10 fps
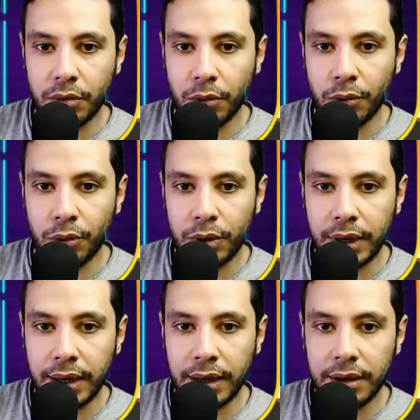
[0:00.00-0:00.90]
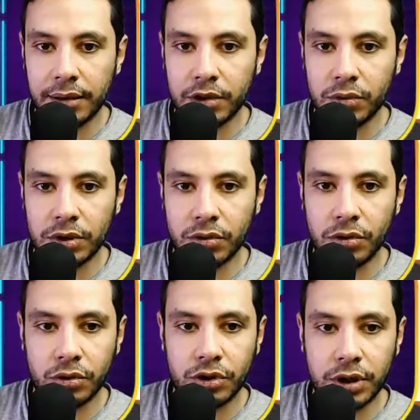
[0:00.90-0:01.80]
Okay, this one is
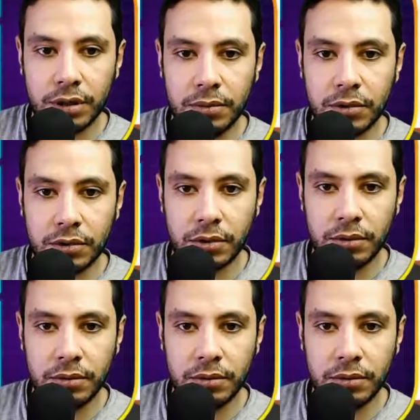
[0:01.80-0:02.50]
also cheap, so